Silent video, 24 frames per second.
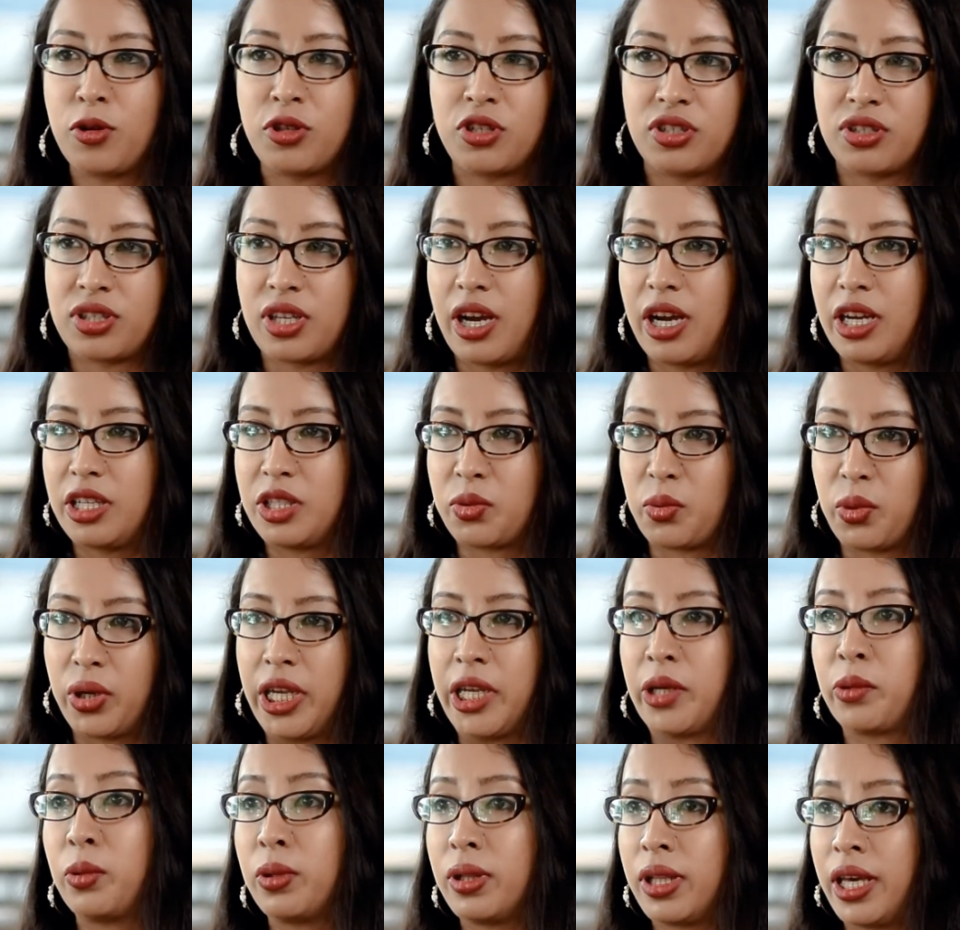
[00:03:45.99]
designs were
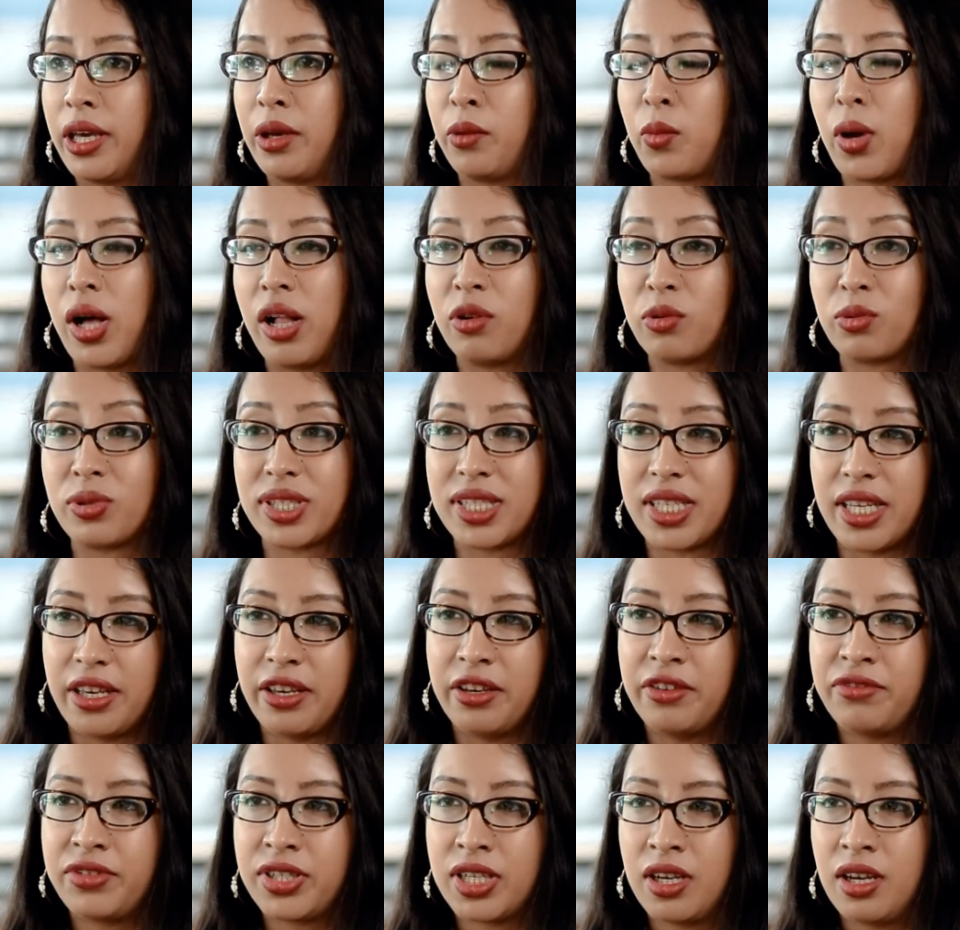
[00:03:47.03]
equally well
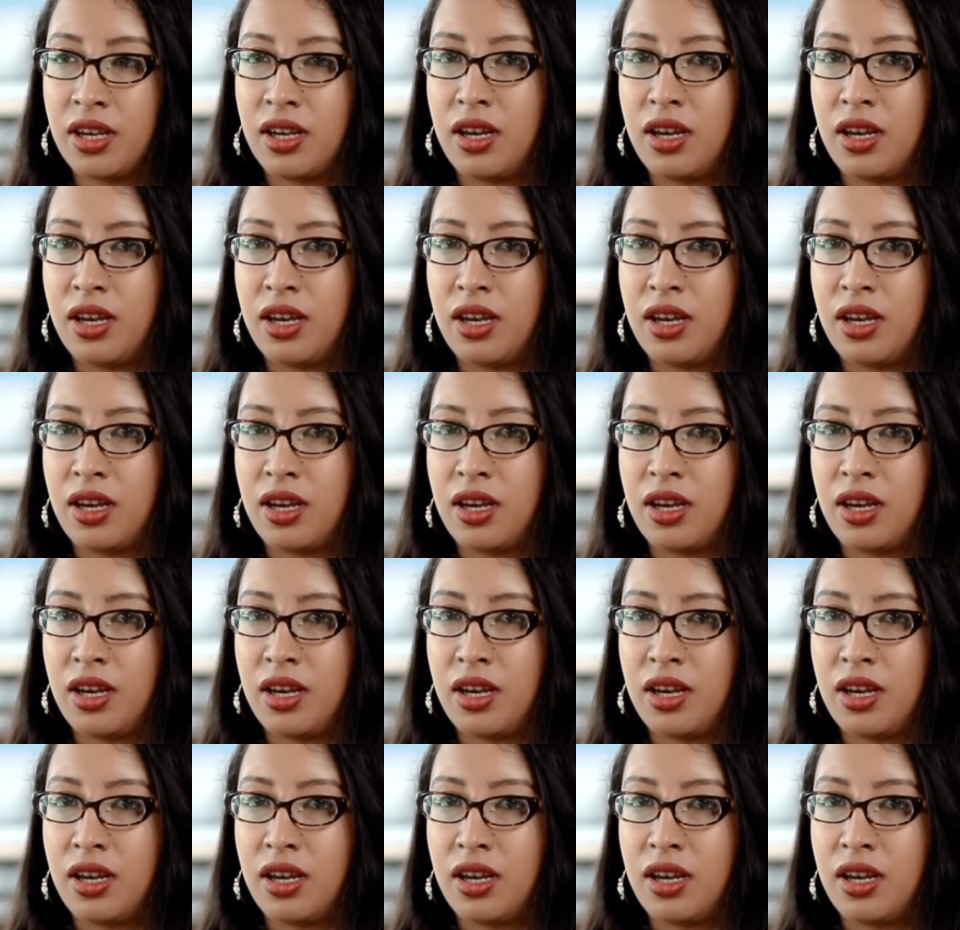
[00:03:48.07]
received.